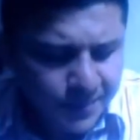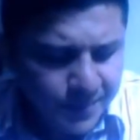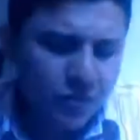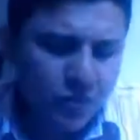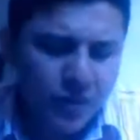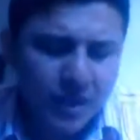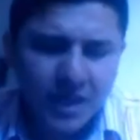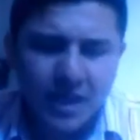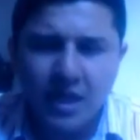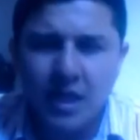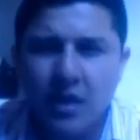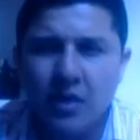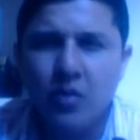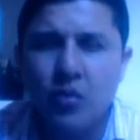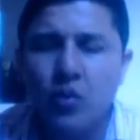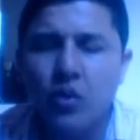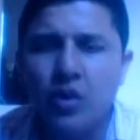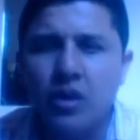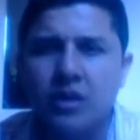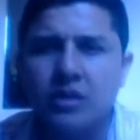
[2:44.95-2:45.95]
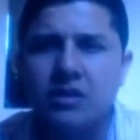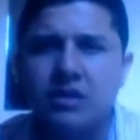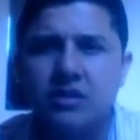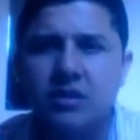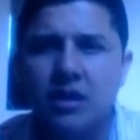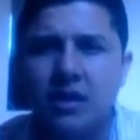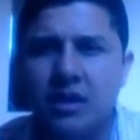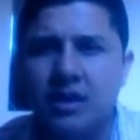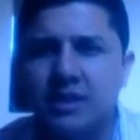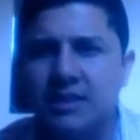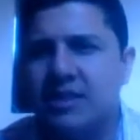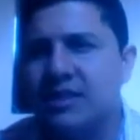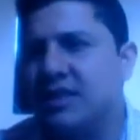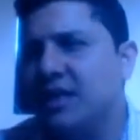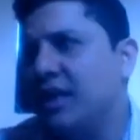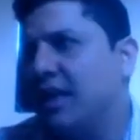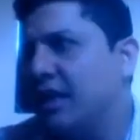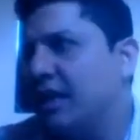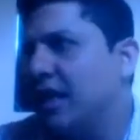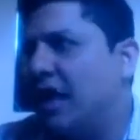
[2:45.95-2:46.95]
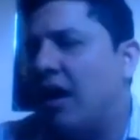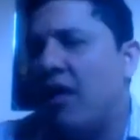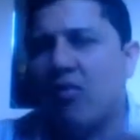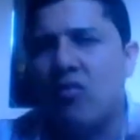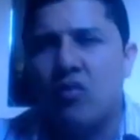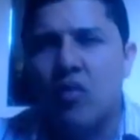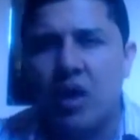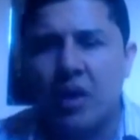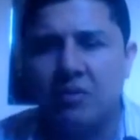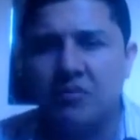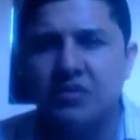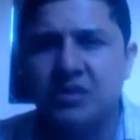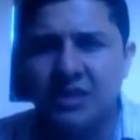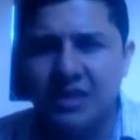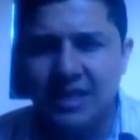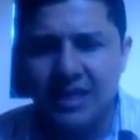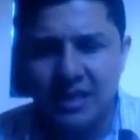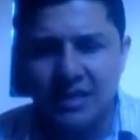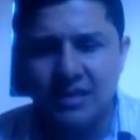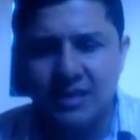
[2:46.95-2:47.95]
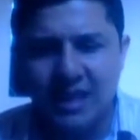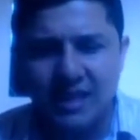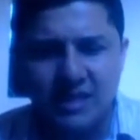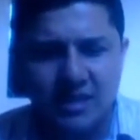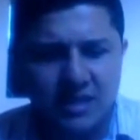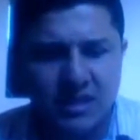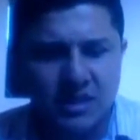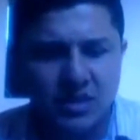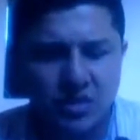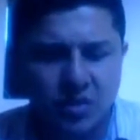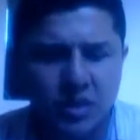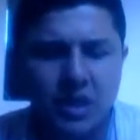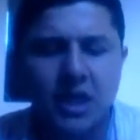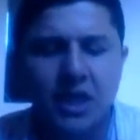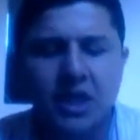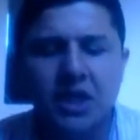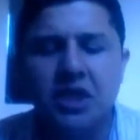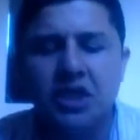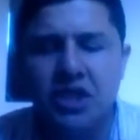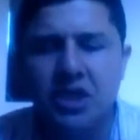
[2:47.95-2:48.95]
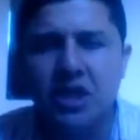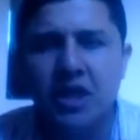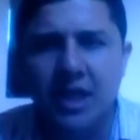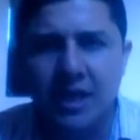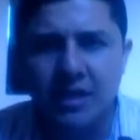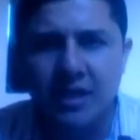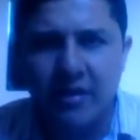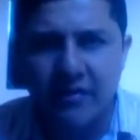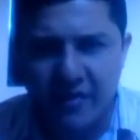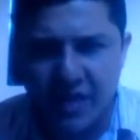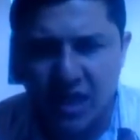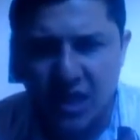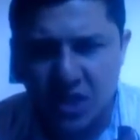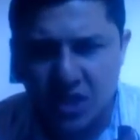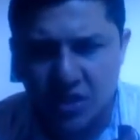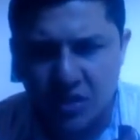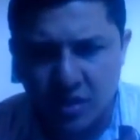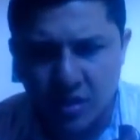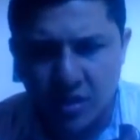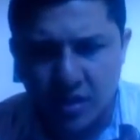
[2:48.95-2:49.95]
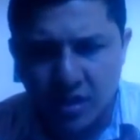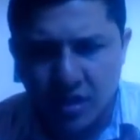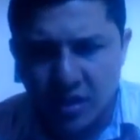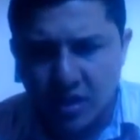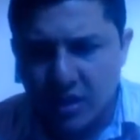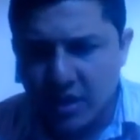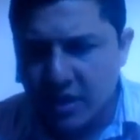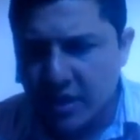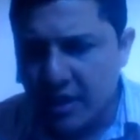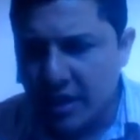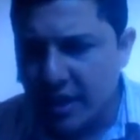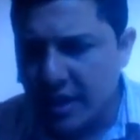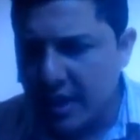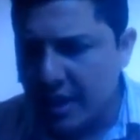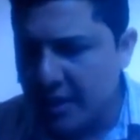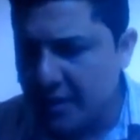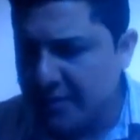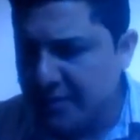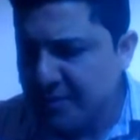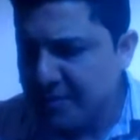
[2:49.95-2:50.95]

When he was seeing around that situation in the vision, uh,